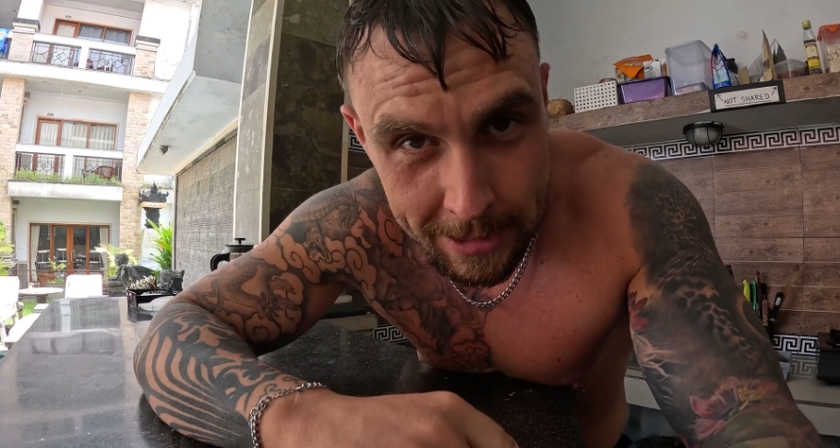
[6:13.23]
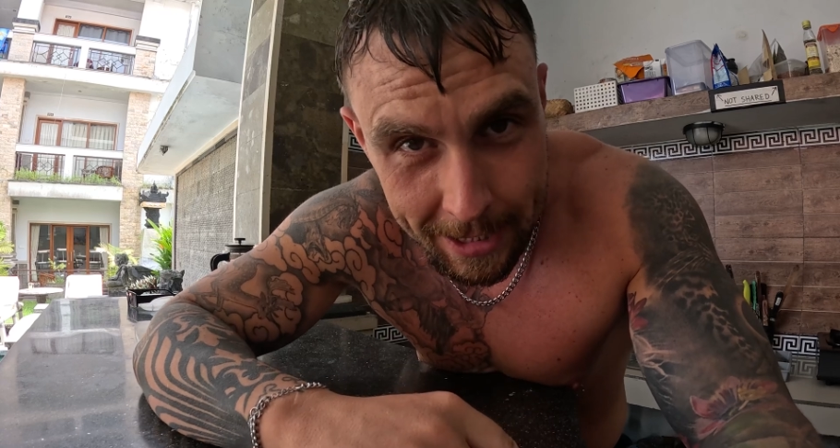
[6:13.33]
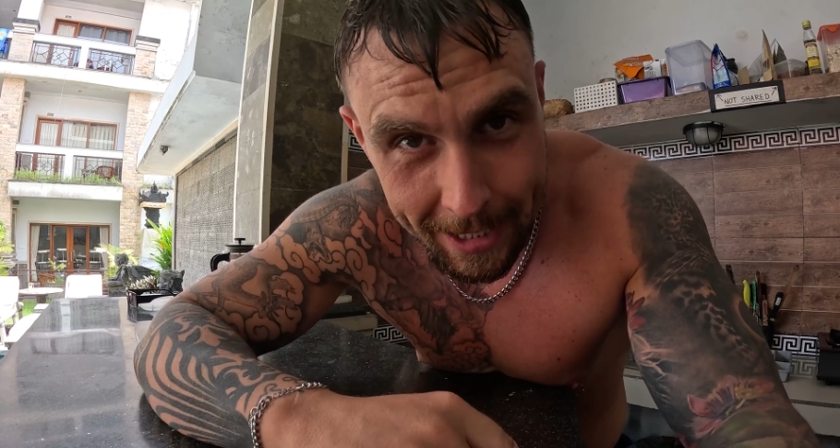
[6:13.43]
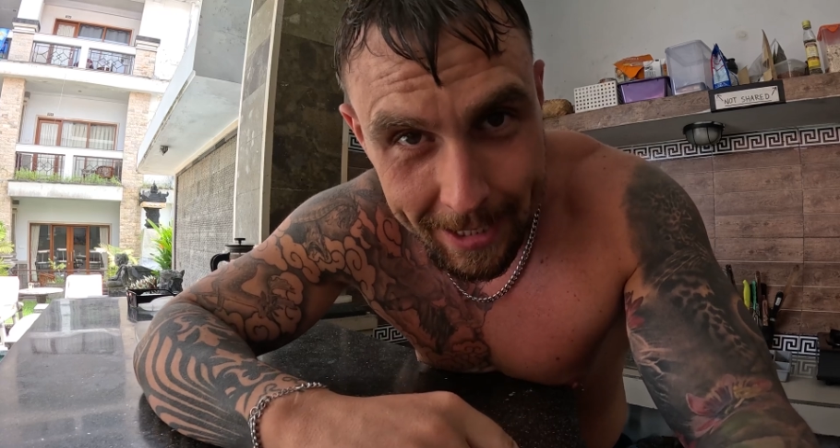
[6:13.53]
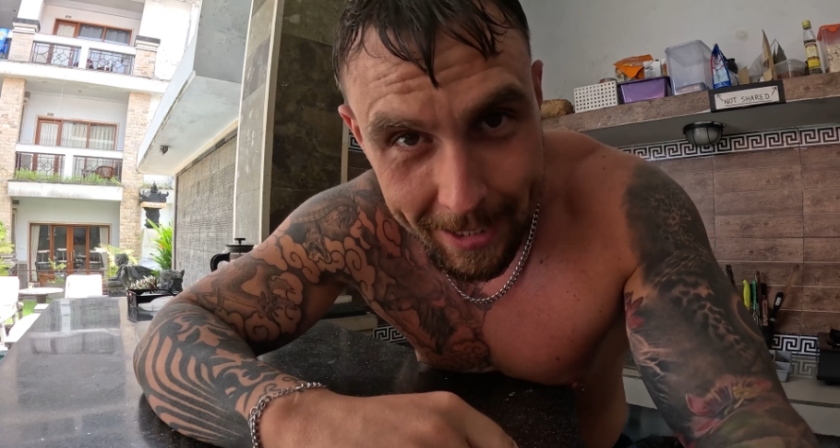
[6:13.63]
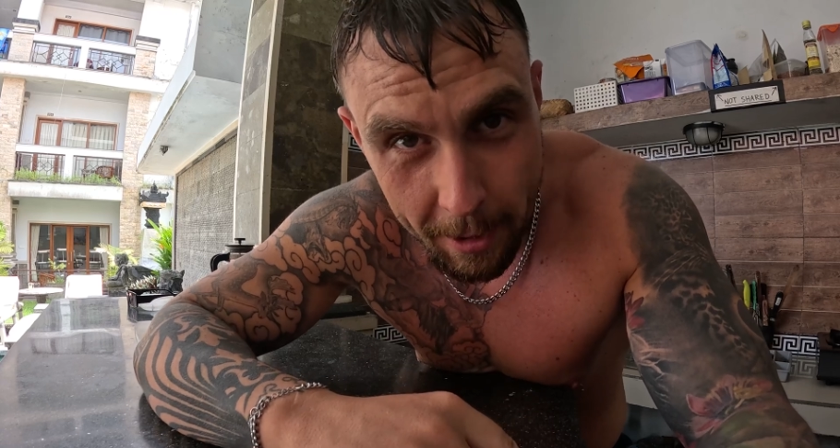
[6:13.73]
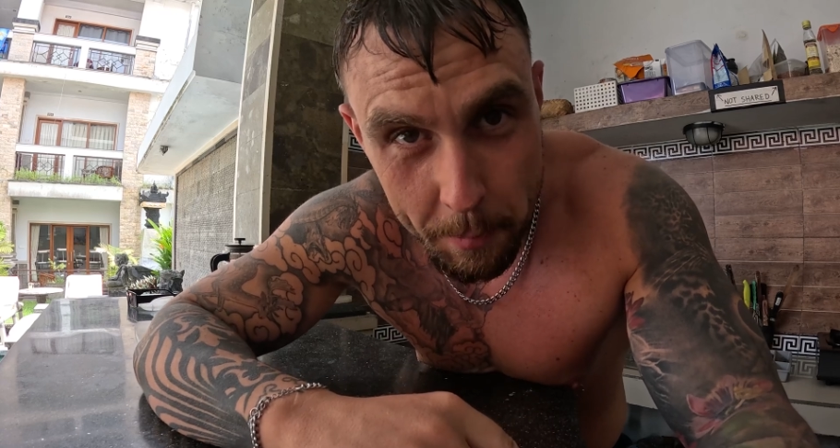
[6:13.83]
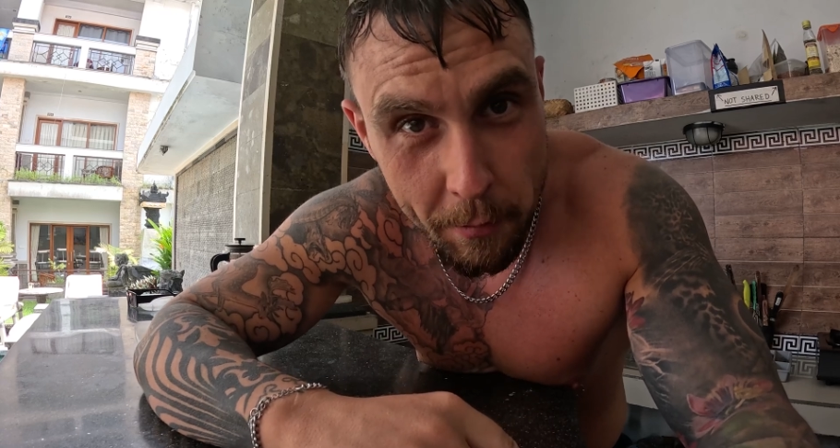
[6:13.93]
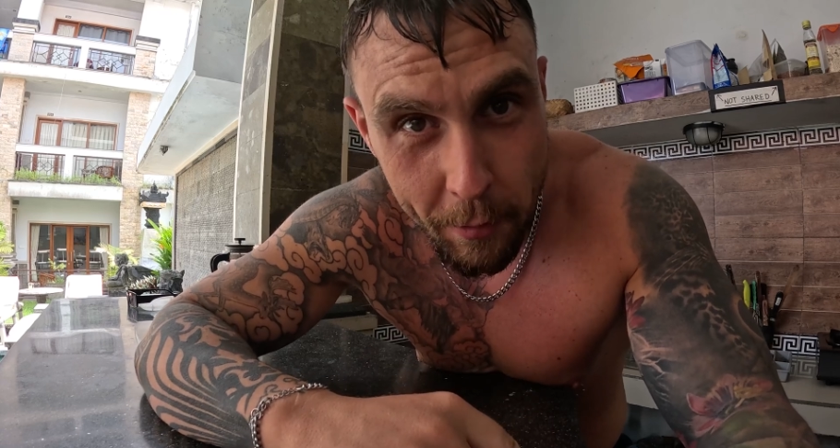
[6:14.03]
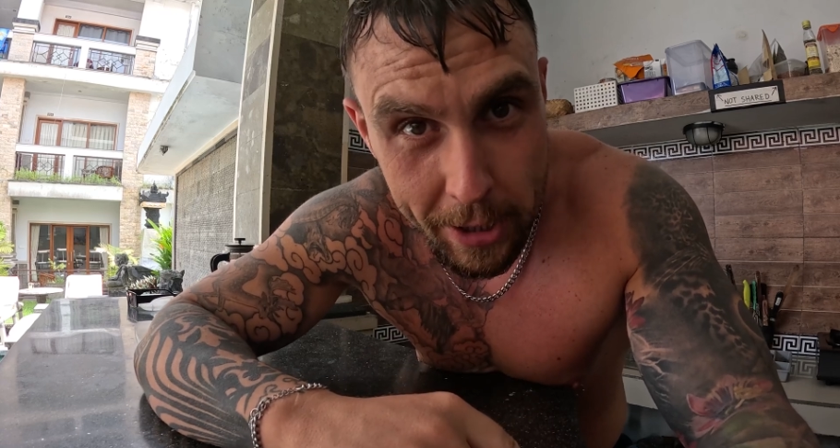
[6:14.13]
I'll
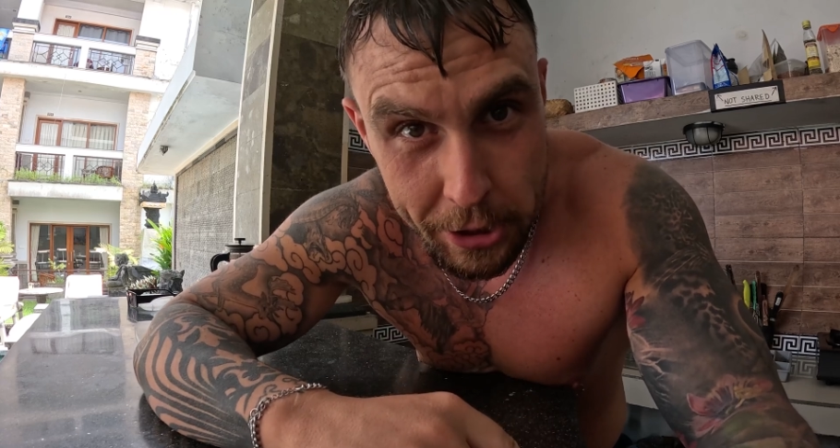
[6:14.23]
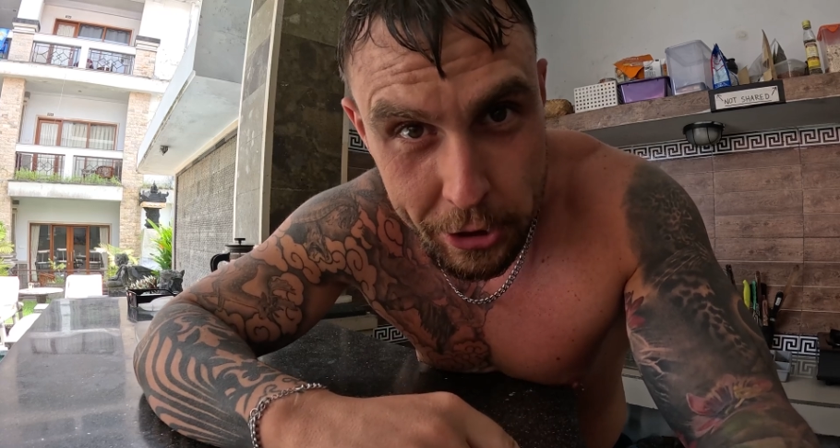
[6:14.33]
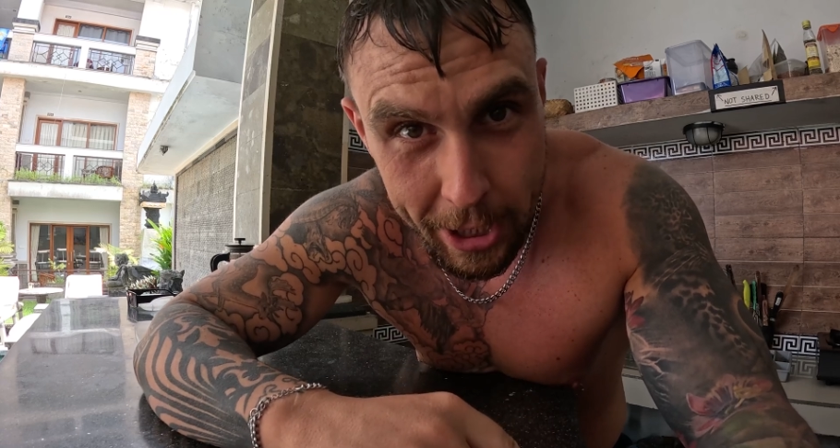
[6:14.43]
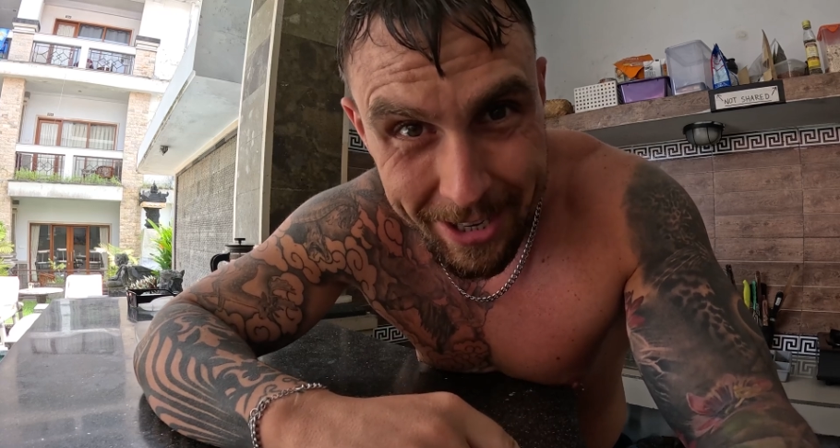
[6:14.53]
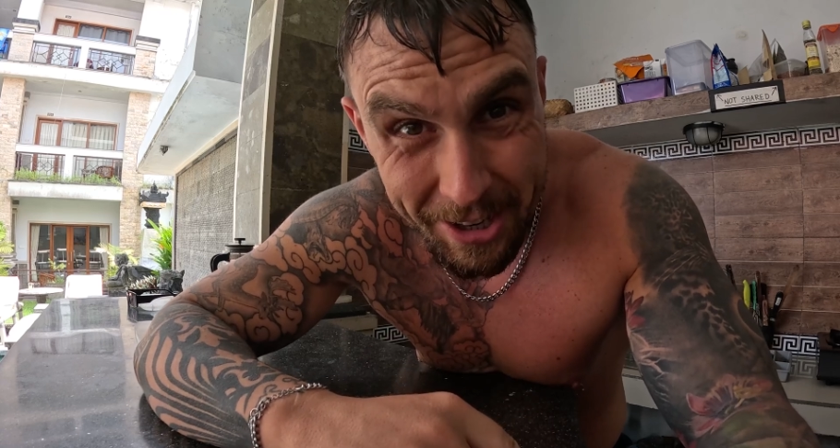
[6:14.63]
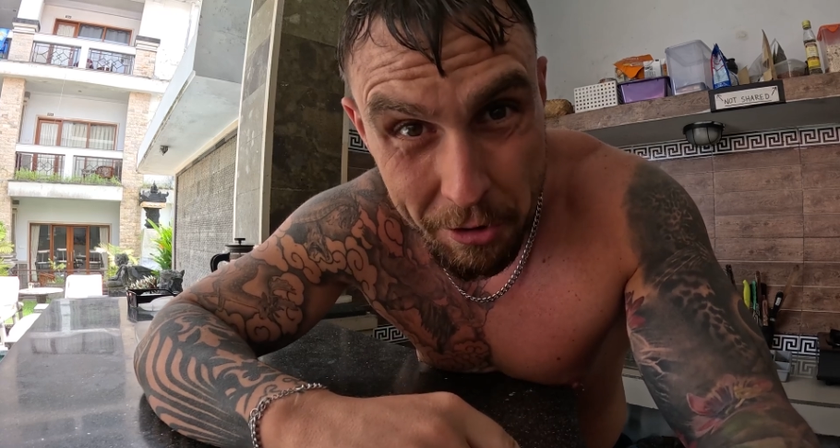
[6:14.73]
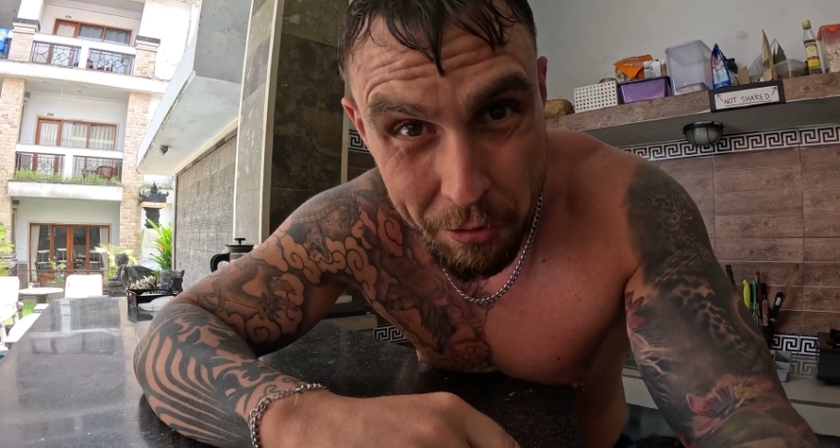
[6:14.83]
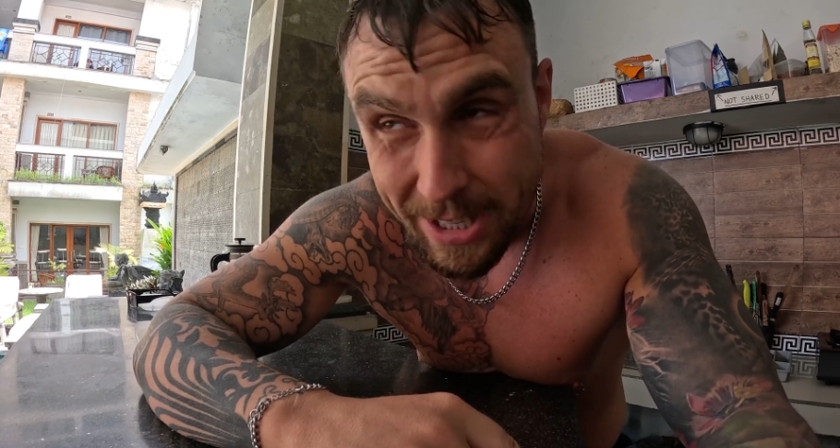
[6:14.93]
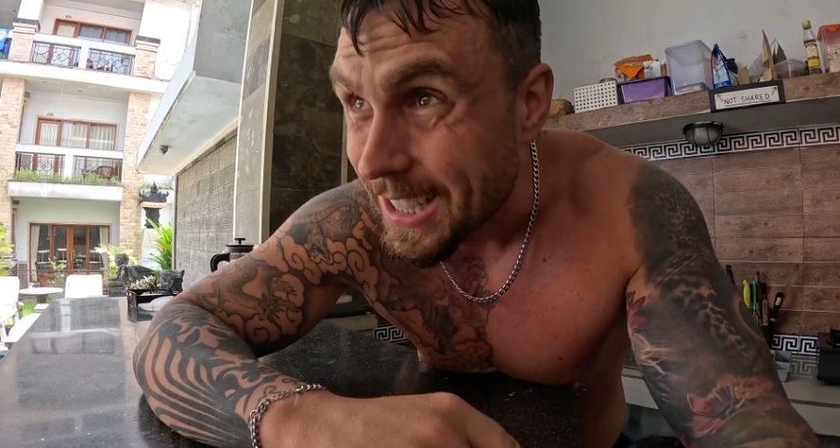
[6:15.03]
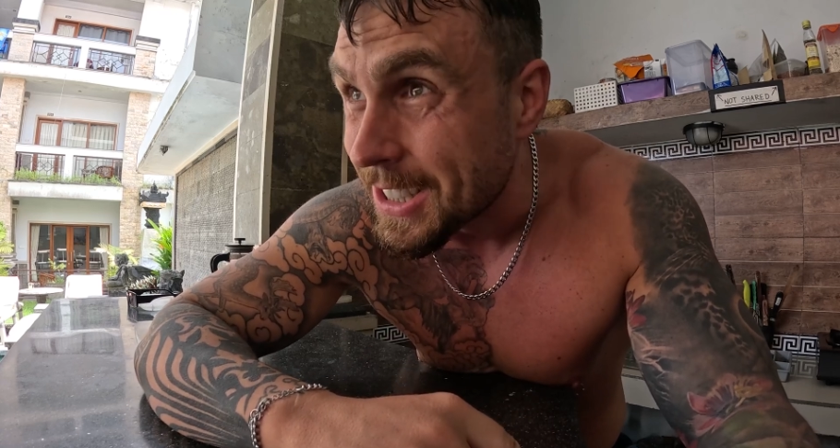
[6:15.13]
be fresh and
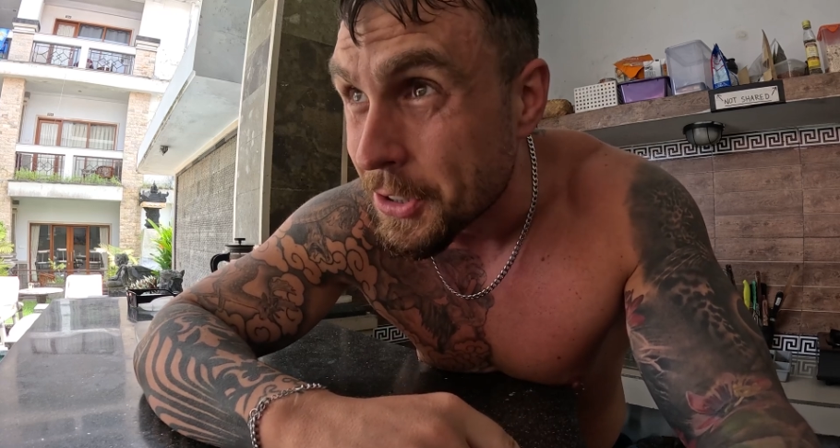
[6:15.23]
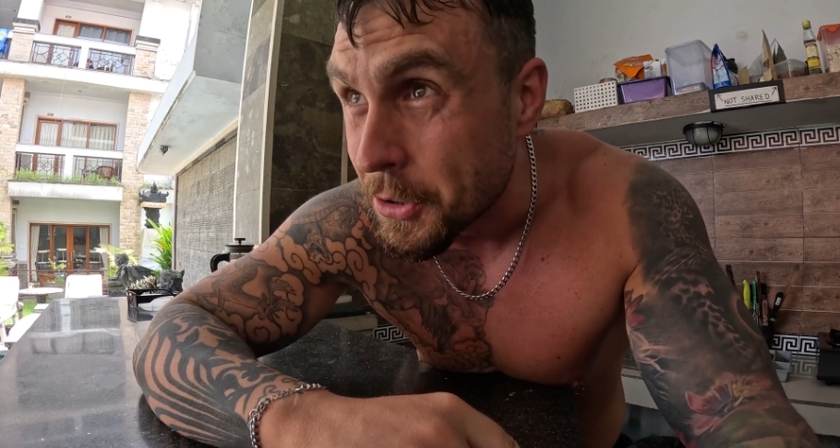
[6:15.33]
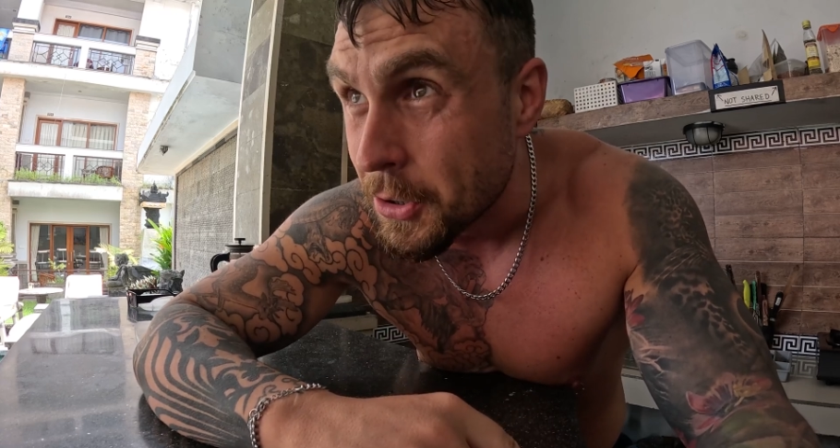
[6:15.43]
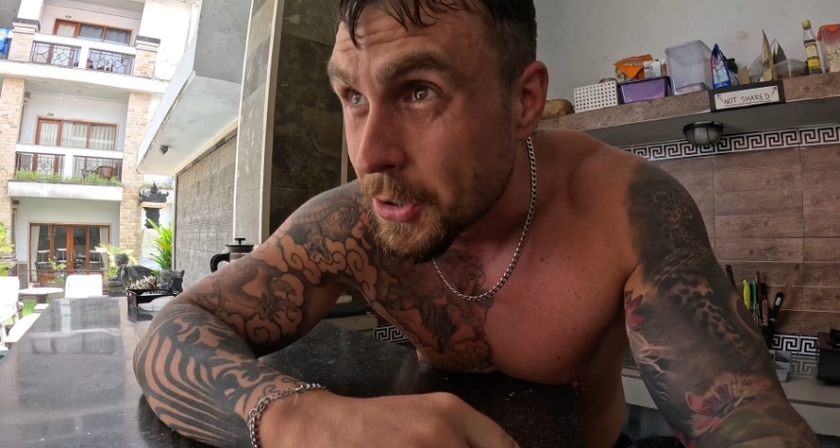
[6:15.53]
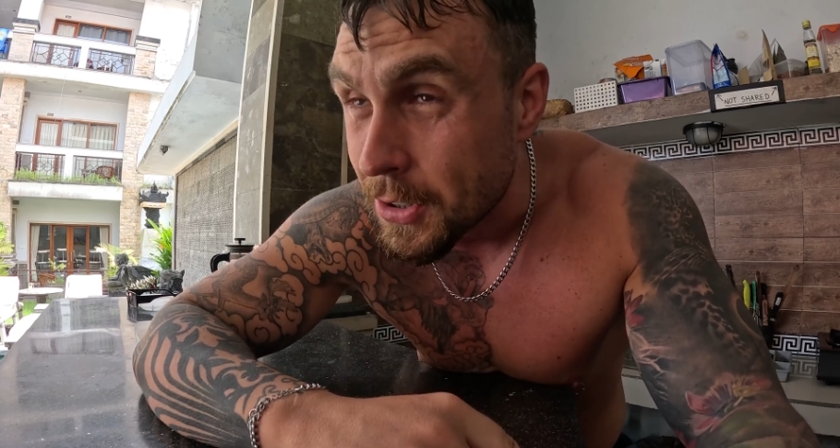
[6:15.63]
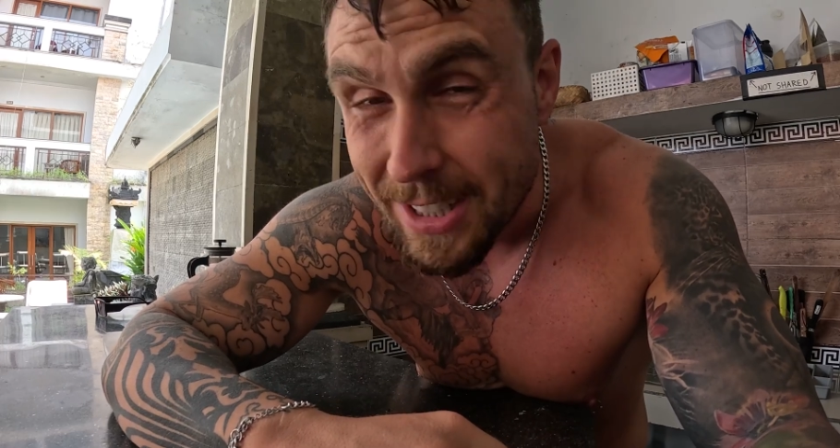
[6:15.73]
ready to go.